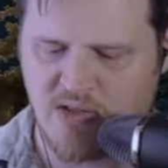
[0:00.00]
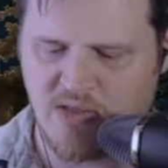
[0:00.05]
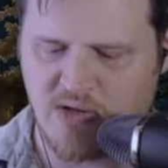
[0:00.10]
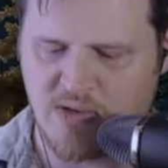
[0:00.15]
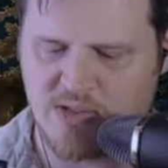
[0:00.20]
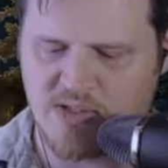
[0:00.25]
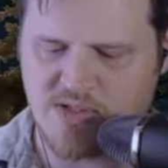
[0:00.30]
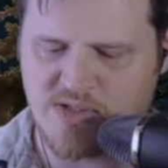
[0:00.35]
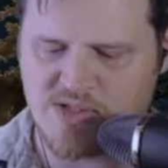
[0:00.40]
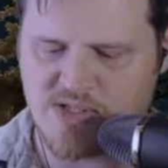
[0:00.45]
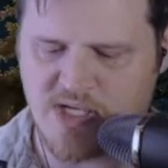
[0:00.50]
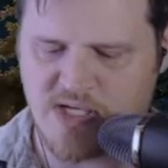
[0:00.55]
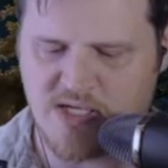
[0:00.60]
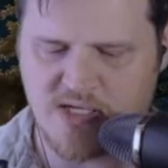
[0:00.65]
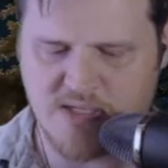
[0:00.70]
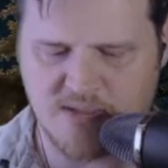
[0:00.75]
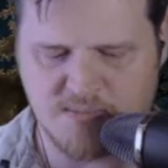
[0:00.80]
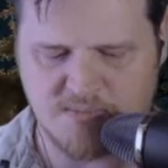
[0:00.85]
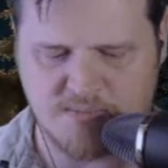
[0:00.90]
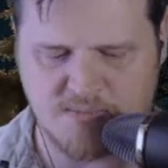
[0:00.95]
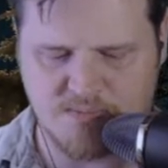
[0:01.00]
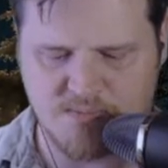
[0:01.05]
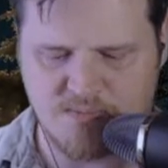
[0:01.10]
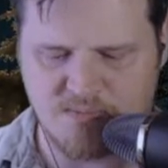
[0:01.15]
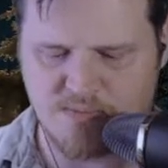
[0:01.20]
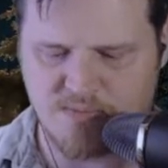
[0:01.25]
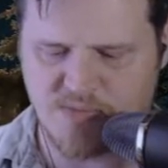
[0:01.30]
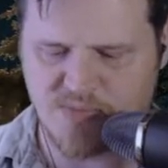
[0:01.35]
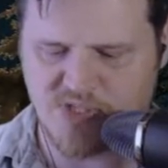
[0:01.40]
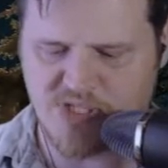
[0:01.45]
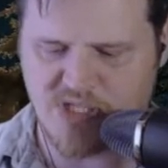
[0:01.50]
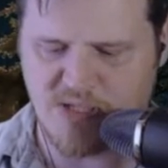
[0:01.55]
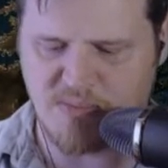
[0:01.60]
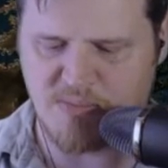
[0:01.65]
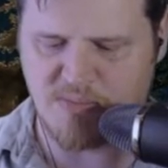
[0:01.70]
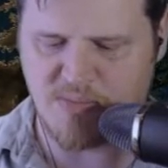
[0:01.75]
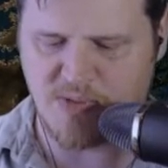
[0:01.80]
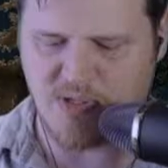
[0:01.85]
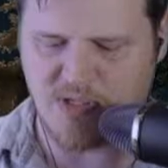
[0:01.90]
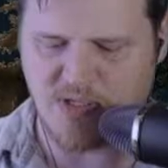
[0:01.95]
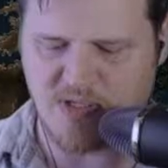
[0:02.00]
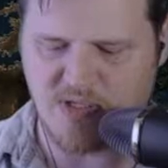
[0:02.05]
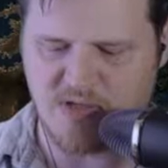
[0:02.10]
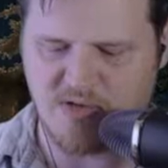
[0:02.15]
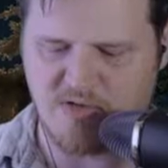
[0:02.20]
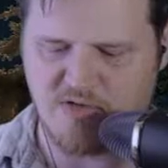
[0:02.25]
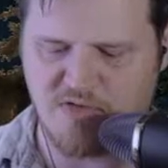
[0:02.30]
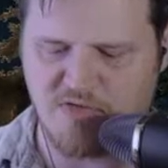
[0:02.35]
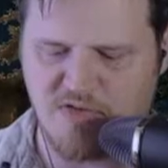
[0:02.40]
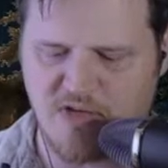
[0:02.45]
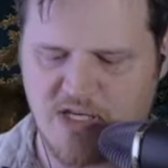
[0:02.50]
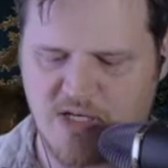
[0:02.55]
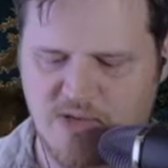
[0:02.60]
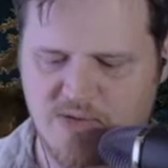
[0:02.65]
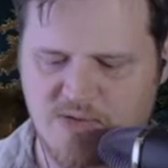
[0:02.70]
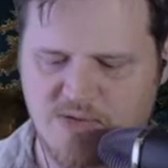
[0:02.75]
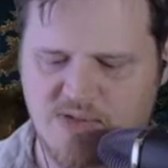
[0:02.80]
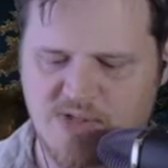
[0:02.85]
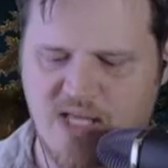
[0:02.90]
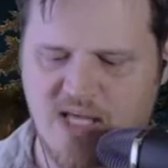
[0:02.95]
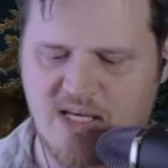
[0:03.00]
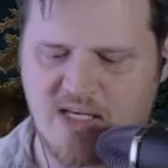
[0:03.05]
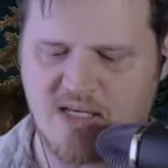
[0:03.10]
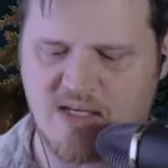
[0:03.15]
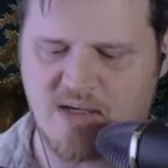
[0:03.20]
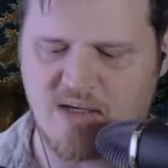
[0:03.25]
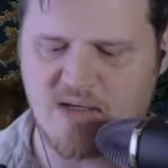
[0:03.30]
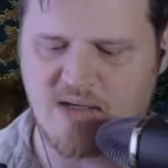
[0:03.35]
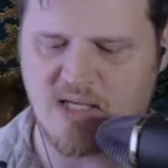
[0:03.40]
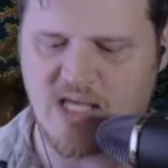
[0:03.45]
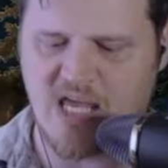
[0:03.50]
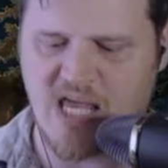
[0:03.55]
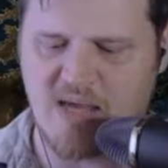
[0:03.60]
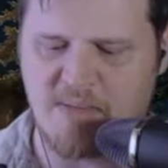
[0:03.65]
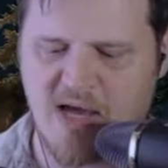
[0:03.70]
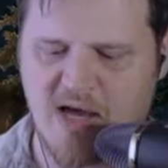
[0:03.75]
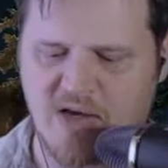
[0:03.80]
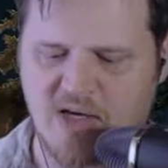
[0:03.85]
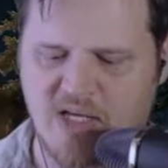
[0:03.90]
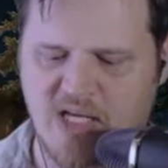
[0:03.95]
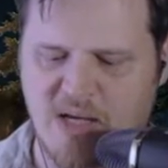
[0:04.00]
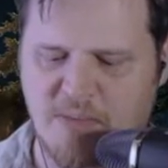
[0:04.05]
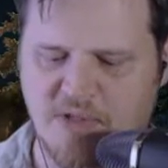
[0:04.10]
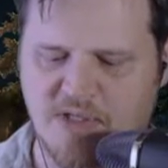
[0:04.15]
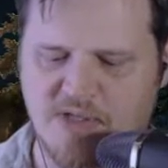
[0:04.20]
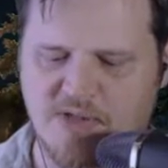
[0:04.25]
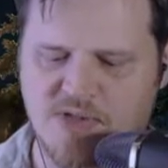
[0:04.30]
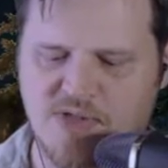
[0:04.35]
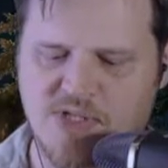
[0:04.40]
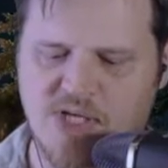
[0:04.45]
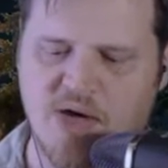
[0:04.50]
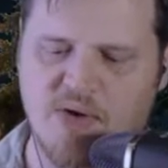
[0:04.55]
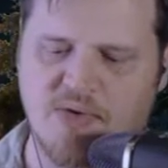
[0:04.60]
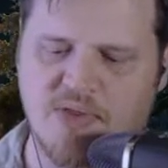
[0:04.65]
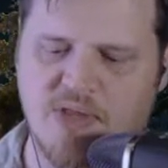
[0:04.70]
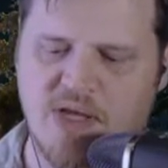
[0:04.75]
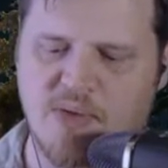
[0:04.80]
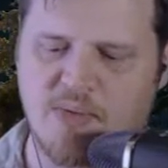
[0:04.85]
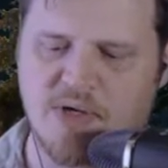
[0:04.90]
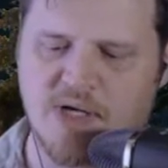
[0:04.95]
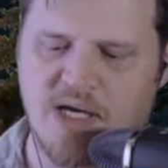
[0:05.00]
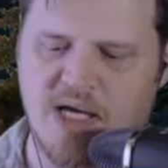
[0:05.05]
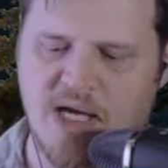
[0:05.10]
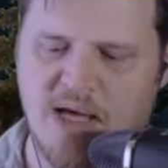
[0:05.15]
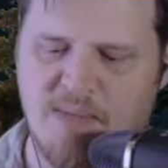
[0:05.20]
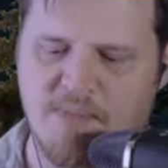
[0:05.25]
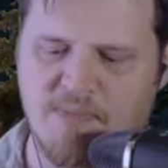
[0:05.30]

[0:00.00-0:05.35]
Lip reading: There is some videos that came out a couple of years ago. They were